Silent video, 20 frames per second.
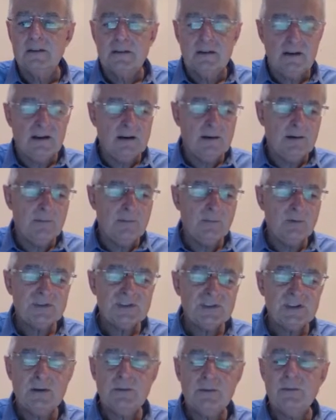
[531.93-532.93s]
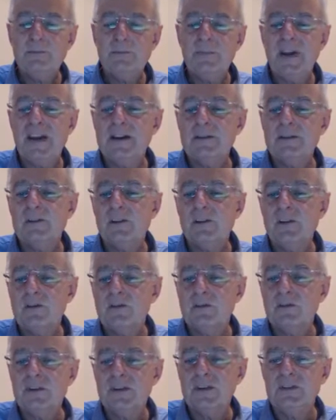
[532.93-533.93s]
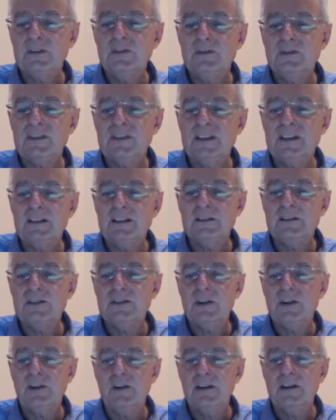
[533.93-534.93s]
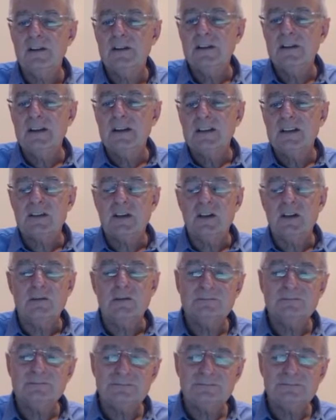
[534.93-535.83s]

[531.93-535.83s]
I'm also pound long New Zealand dollar. So